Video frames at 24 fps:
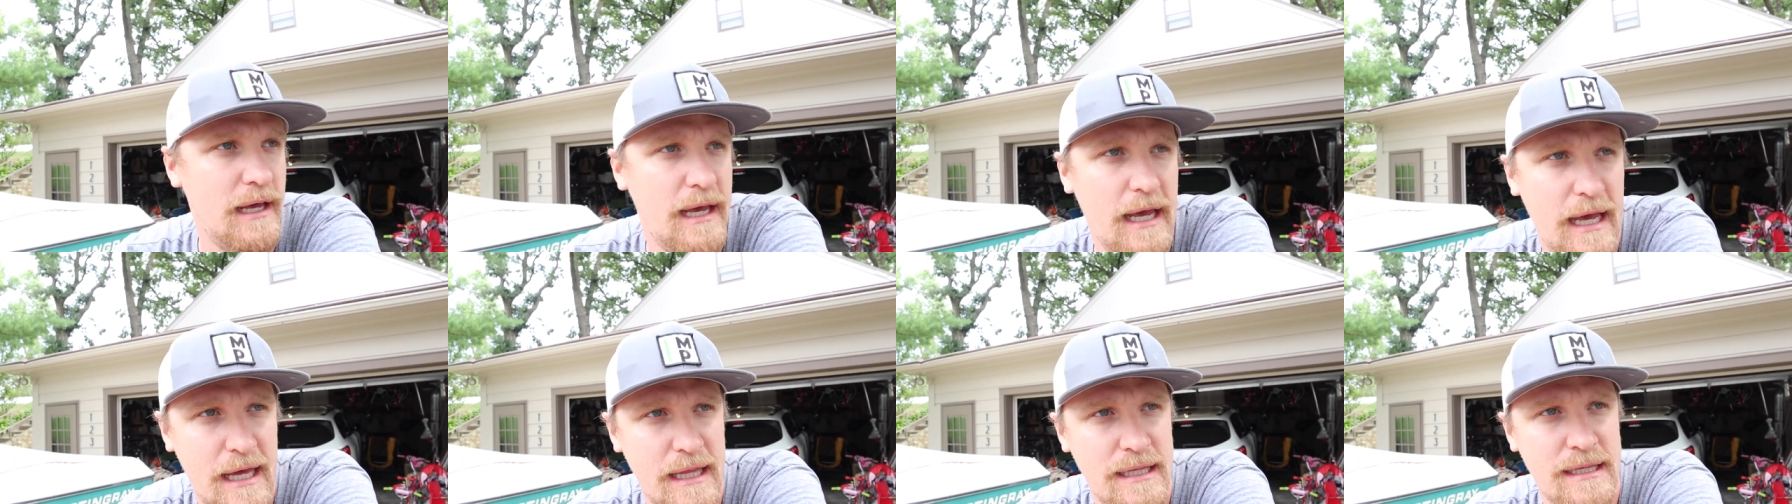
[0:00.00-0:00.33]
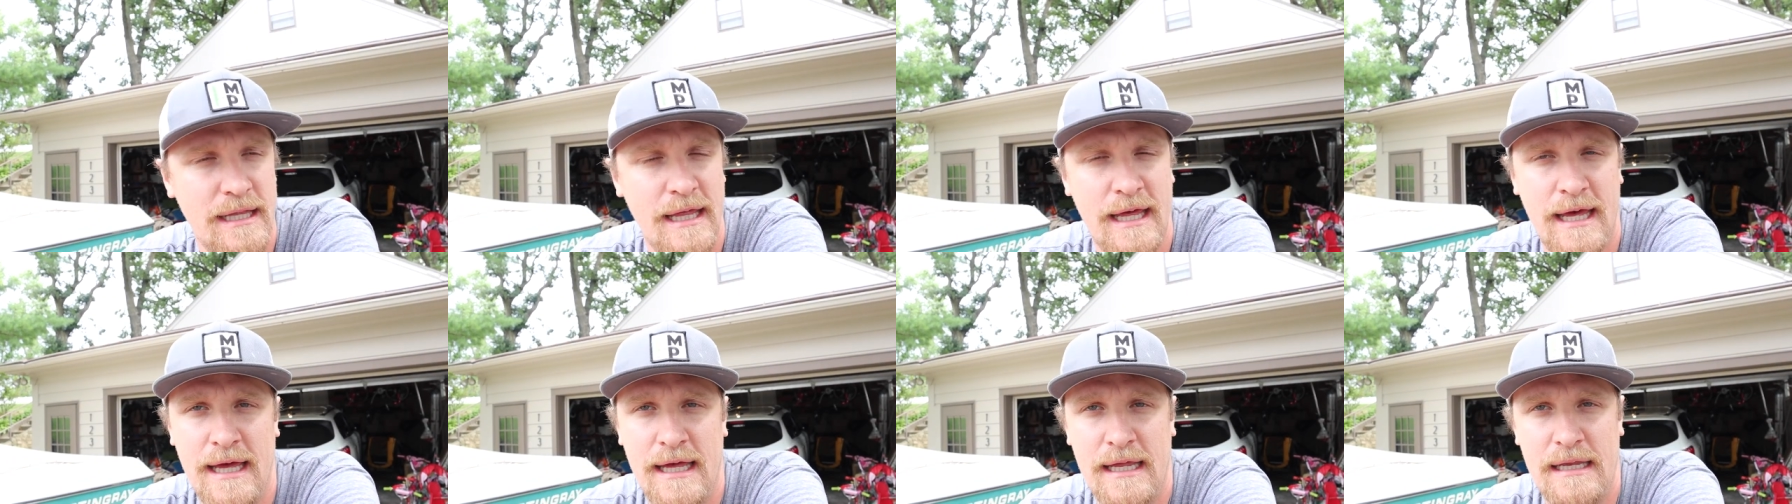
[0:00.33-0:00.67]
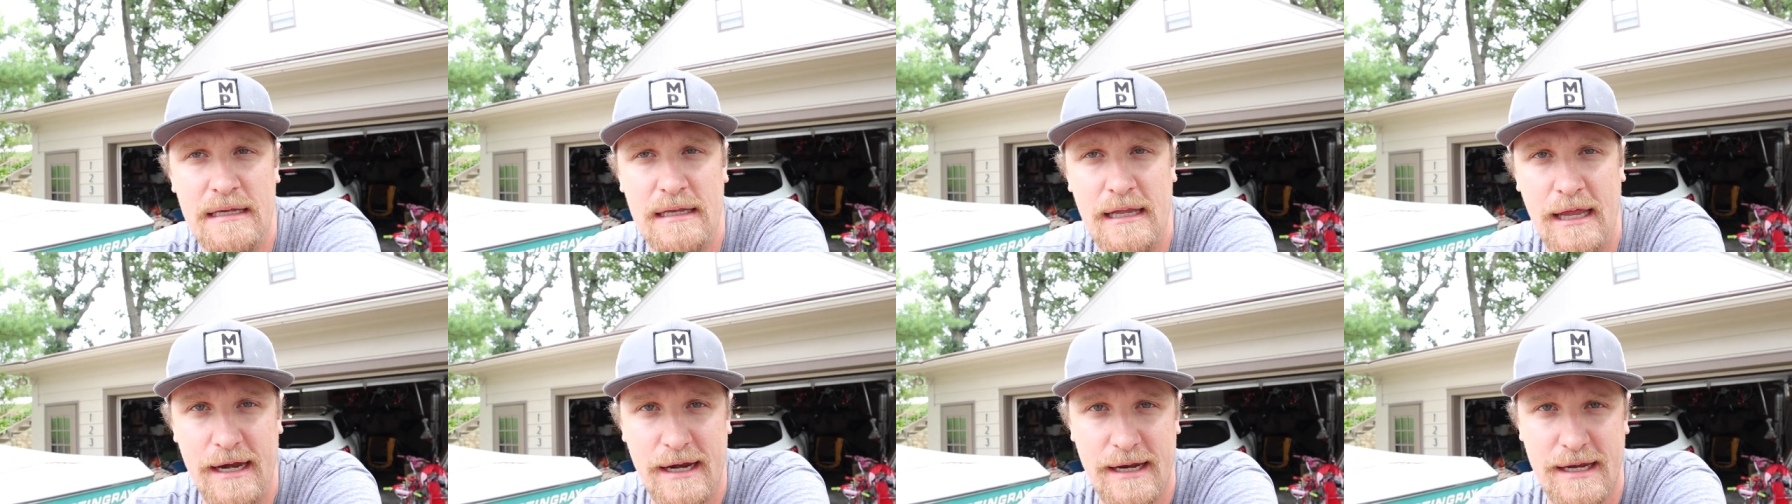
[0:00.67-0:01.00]
and
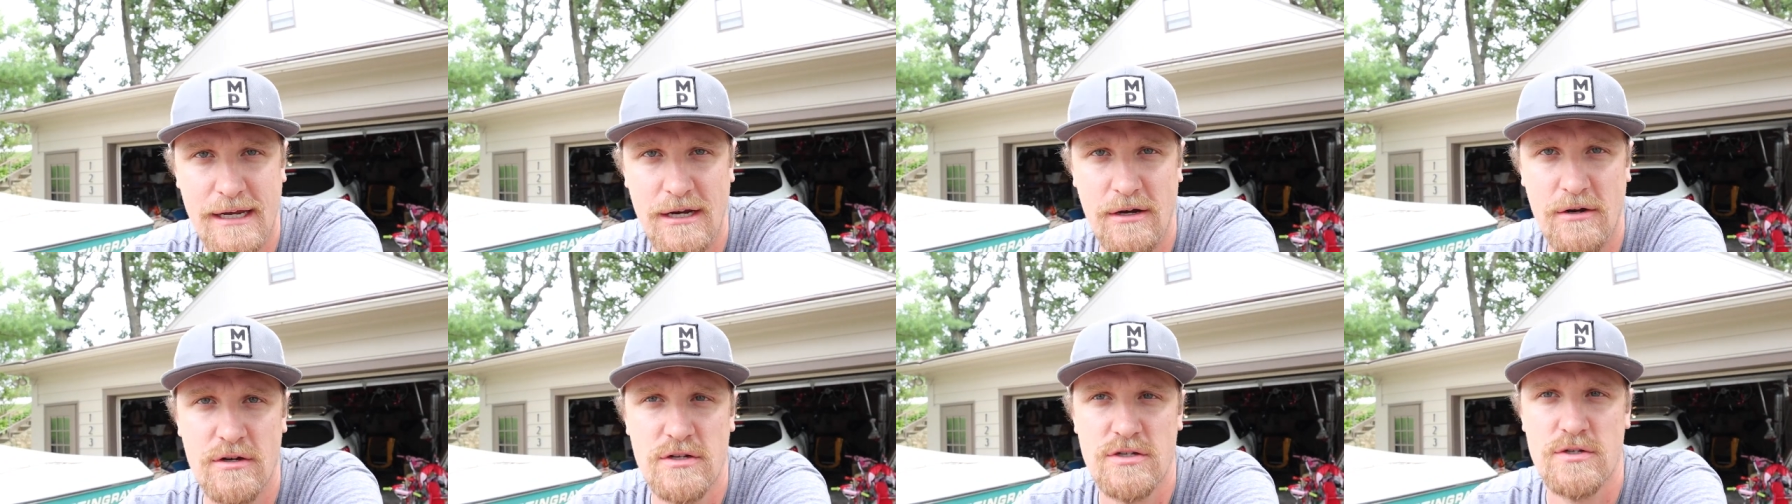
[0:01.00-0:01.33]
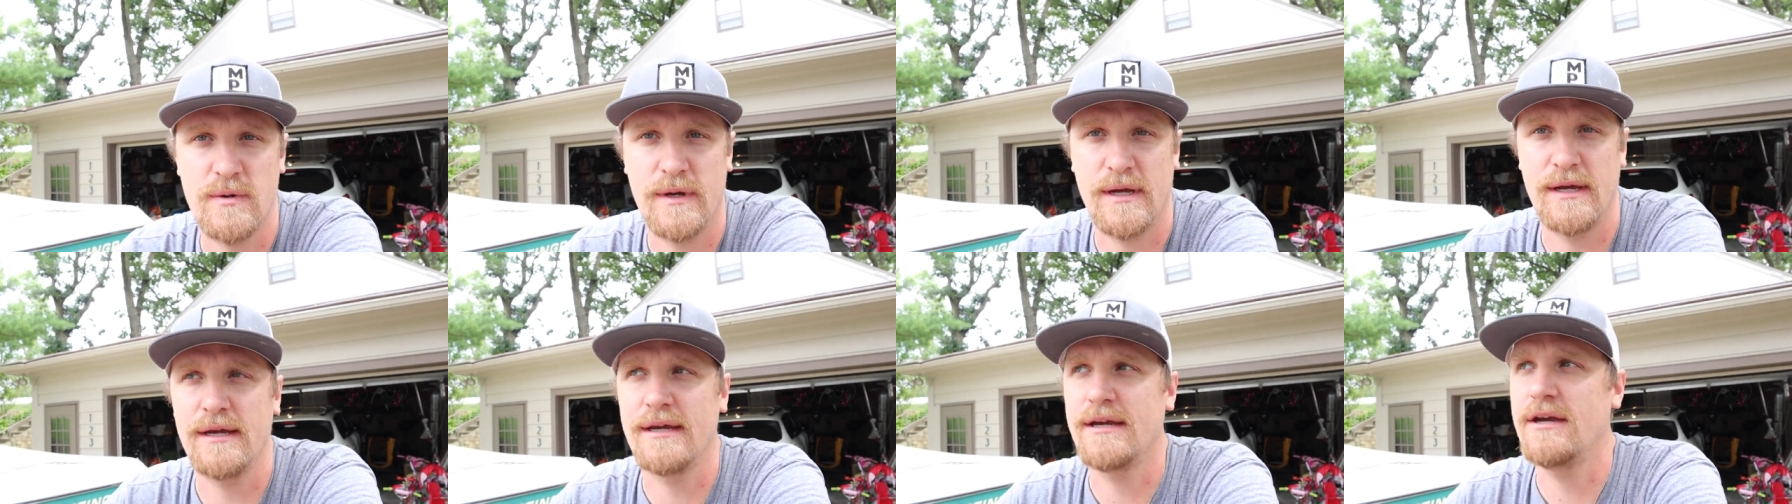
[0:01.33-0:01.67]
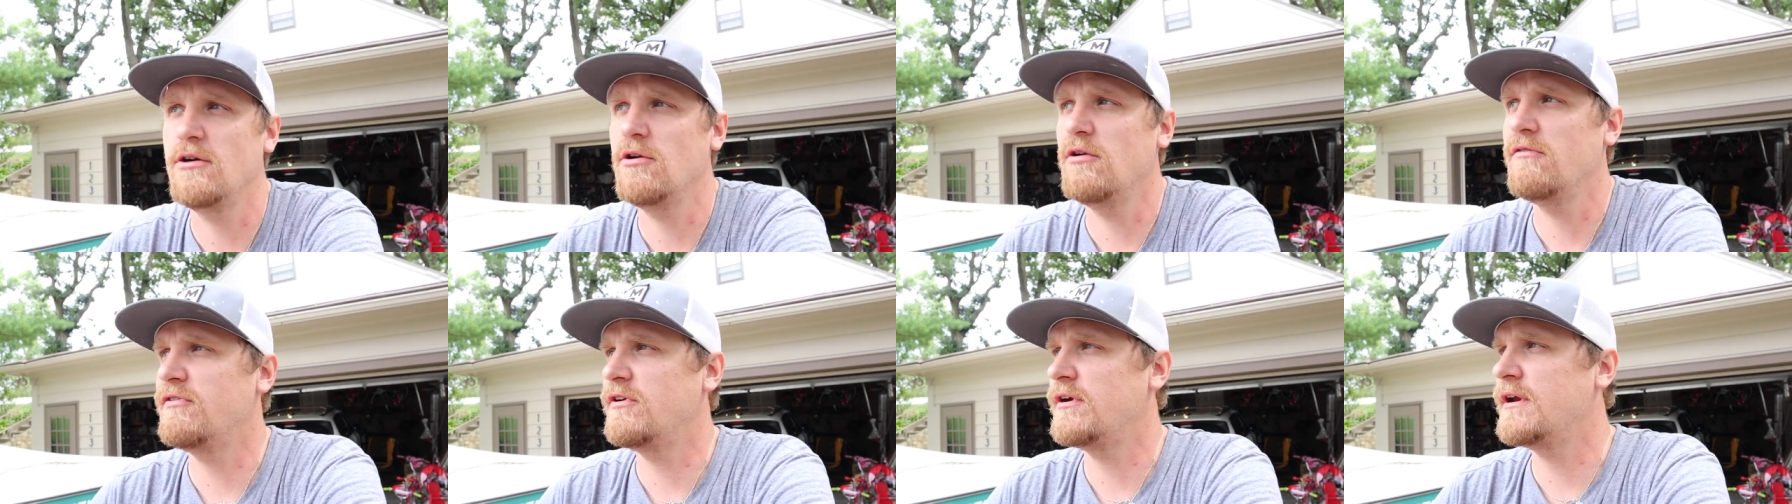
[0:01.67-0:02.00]
then let it cure so it can
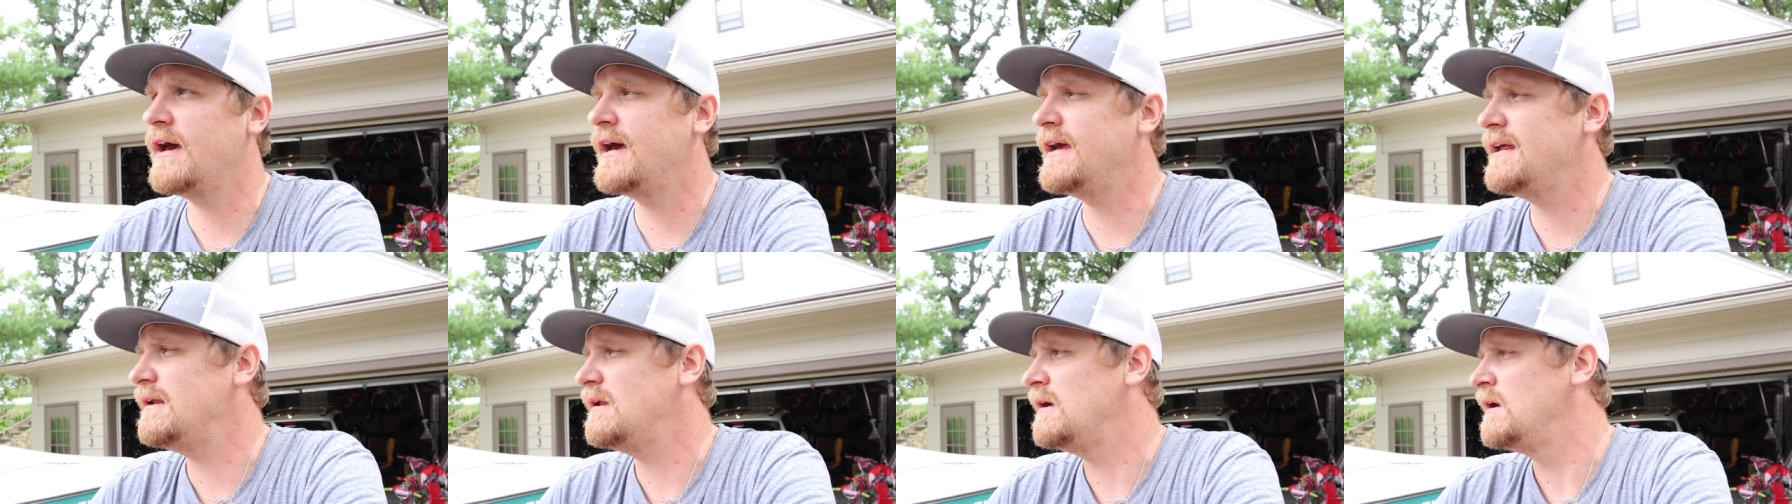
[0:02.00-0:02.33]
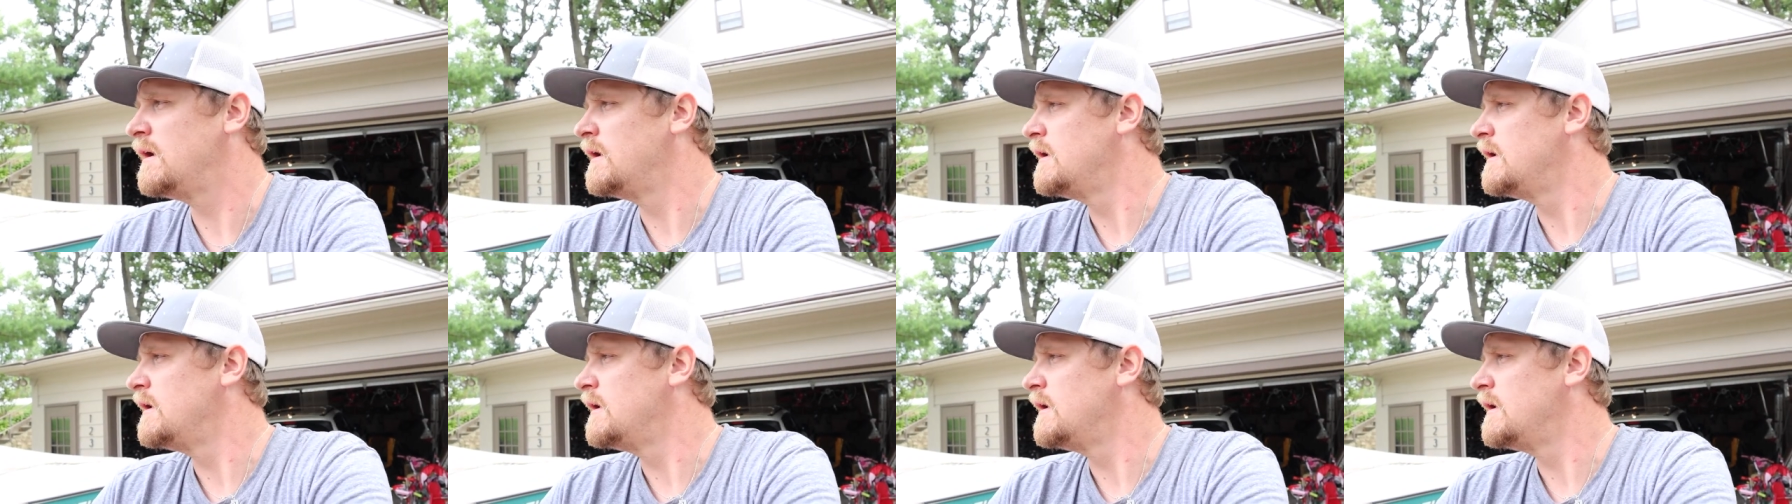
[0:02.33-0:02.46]
cure overnight